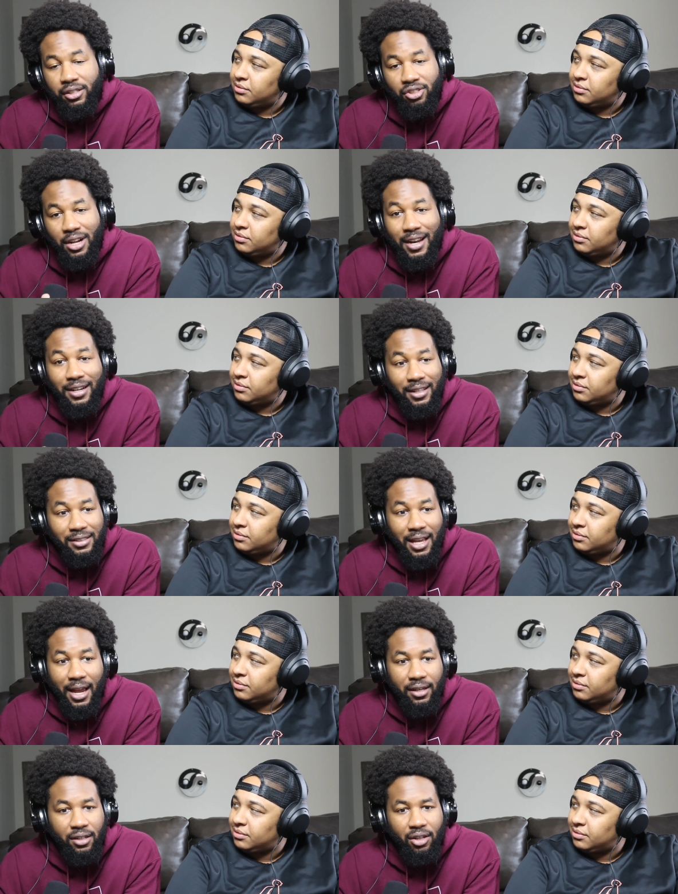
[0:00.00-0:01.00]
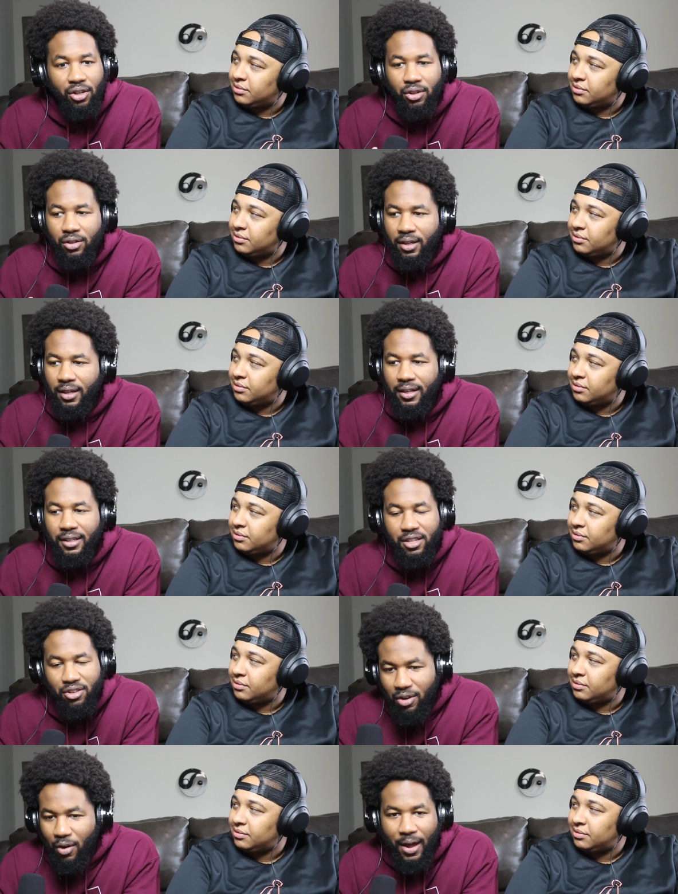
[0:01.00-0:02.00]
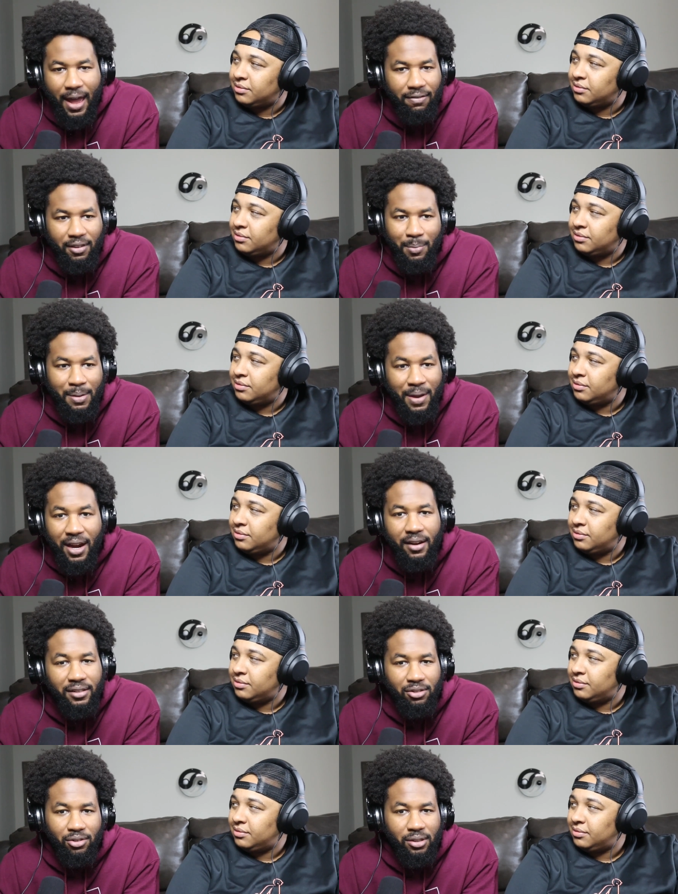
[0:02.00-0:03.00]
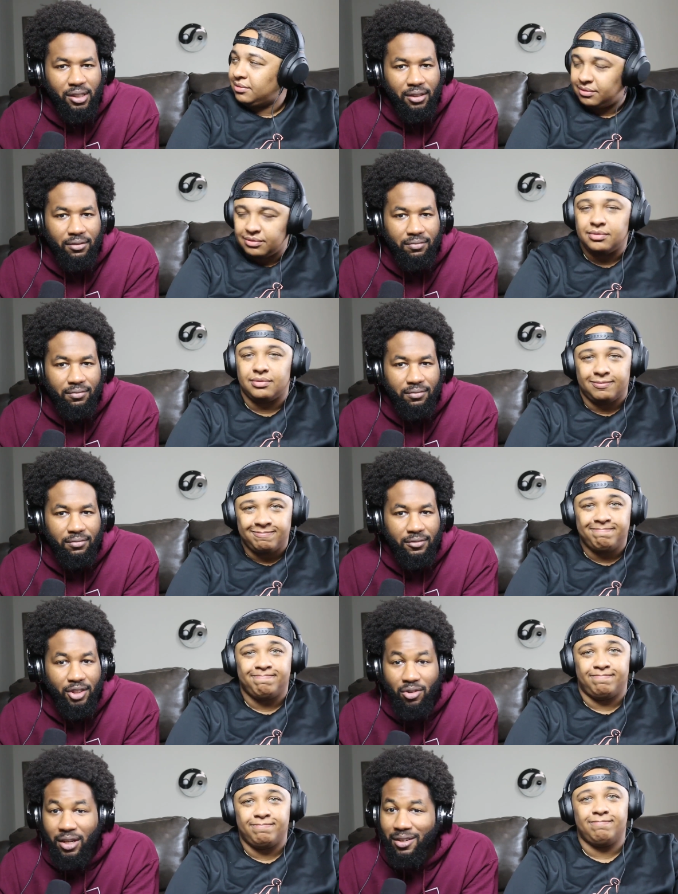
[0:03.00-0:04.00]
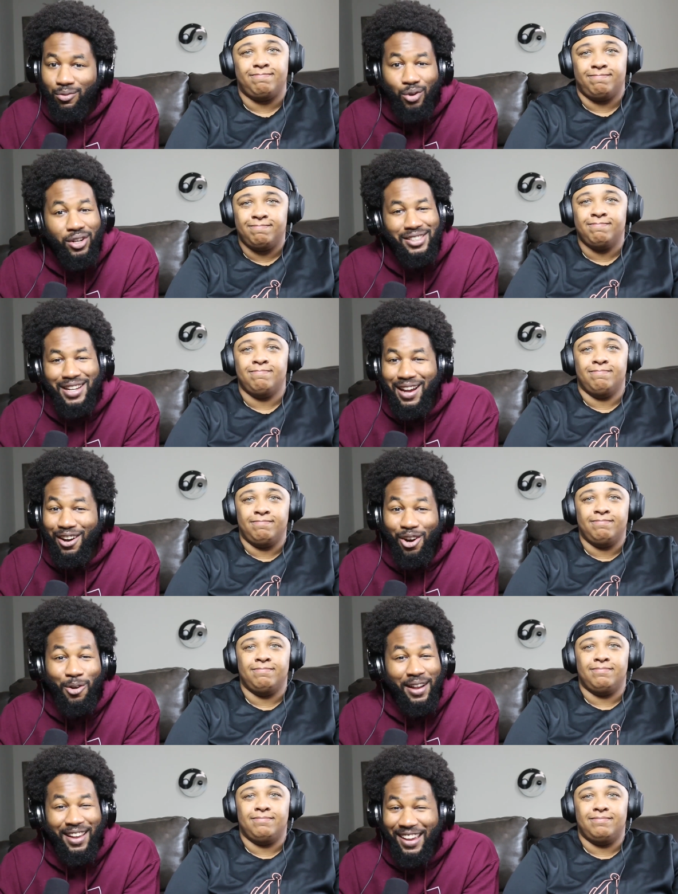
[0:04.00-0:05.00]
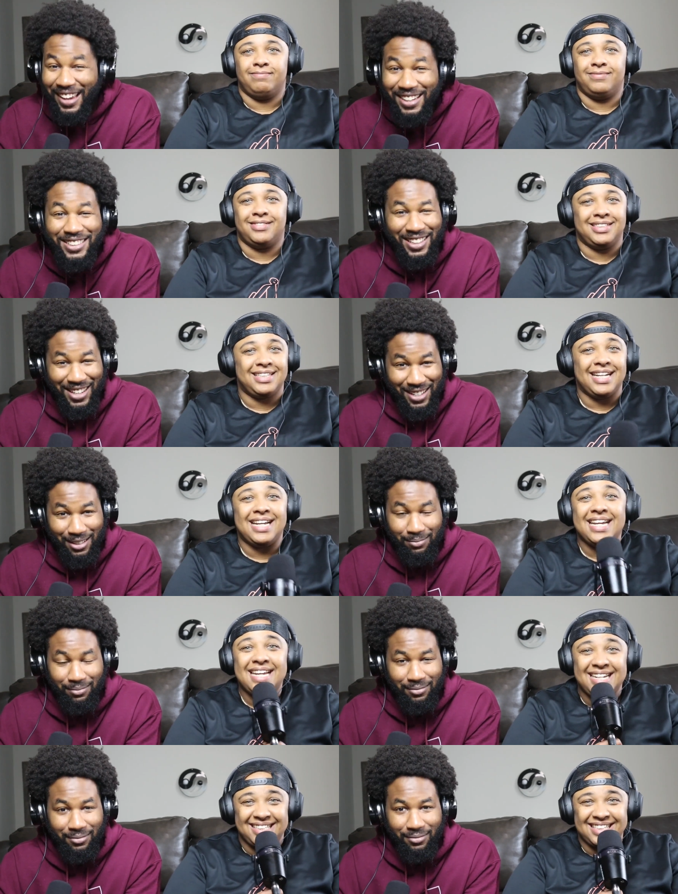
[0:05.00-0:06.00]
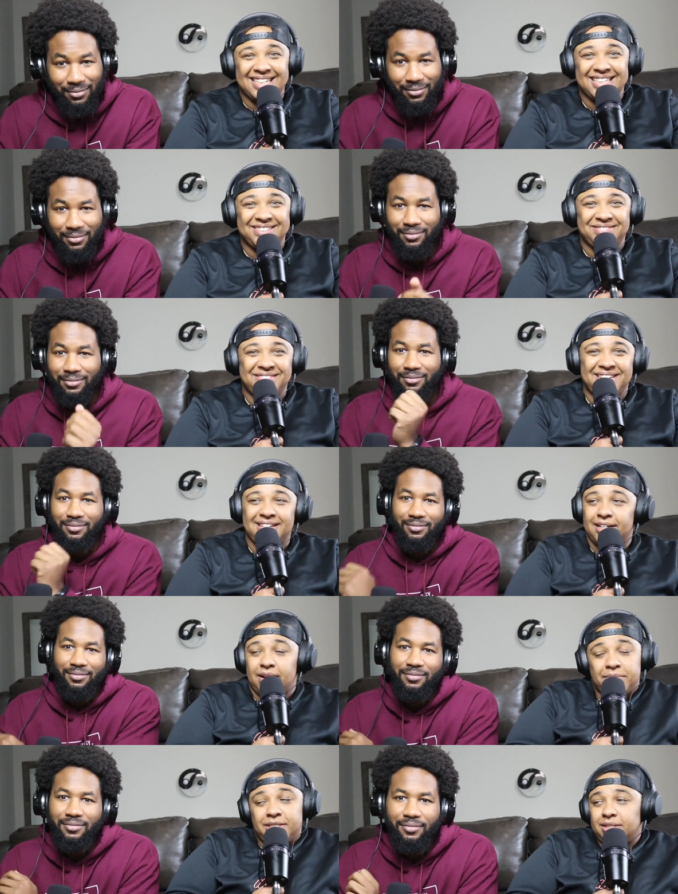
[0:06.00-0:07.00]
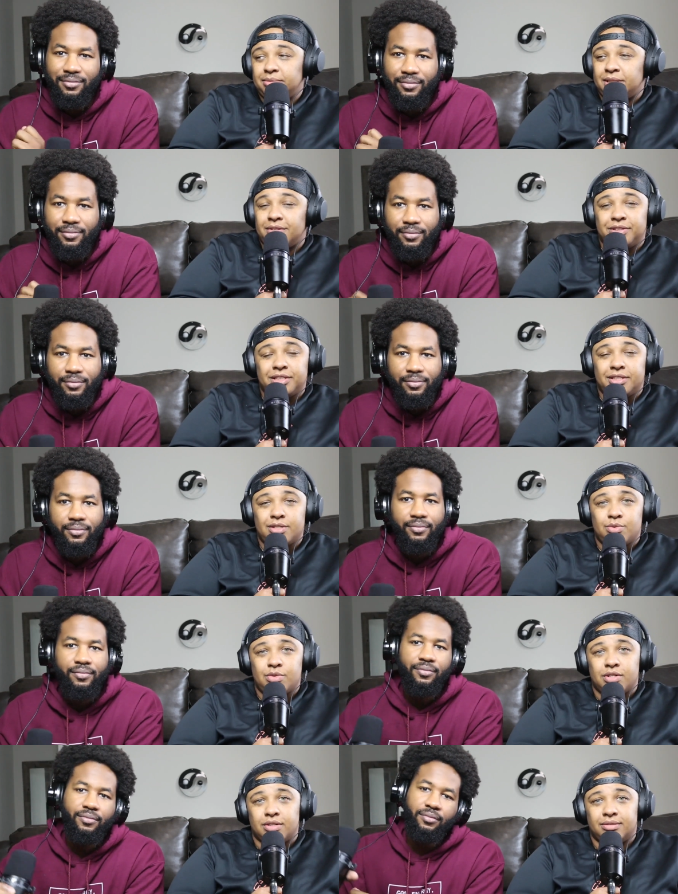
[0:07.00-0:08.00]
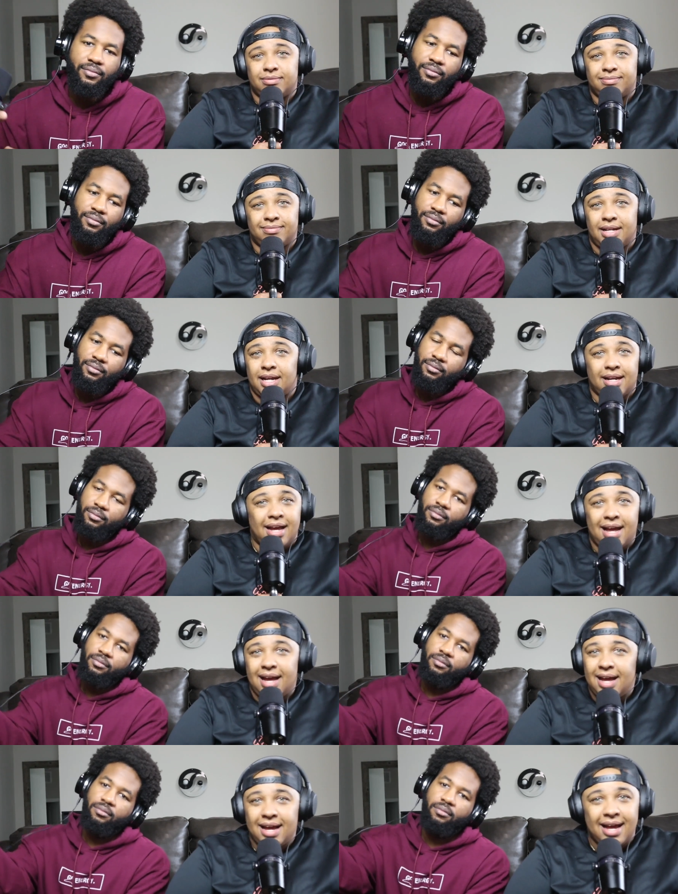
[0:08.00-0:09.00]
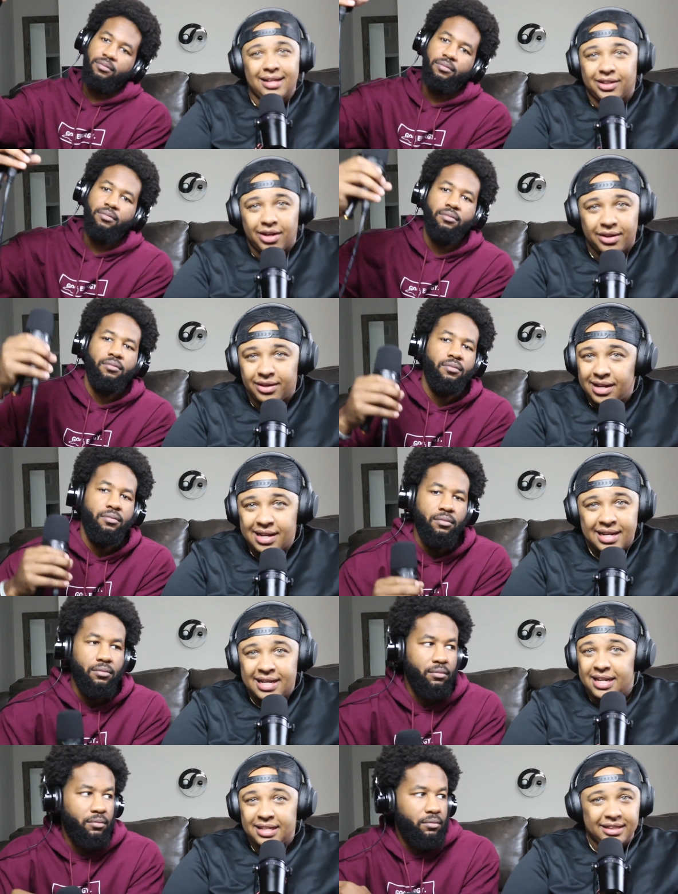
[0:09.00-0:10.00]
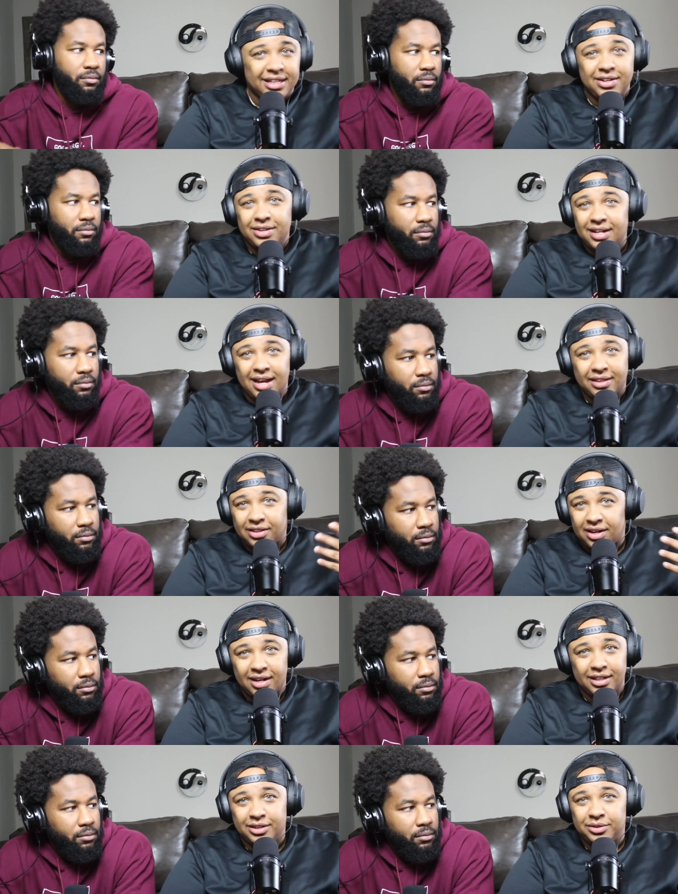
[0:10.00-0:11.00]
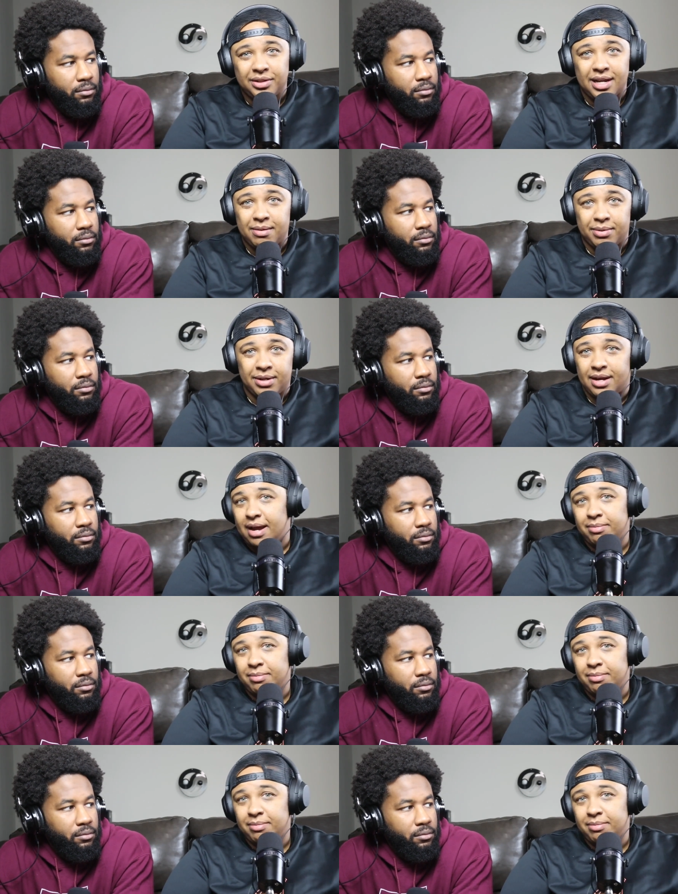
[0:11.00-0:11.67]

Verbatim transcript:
Speaker 1: you're trying to attack the goal, you don't have to be married to it. You can divorce that hoe at any time.
Speaker 2: Anytime. I mean, some stuff just don't work. Like uh, I thought, in theory, I thought I could do that, but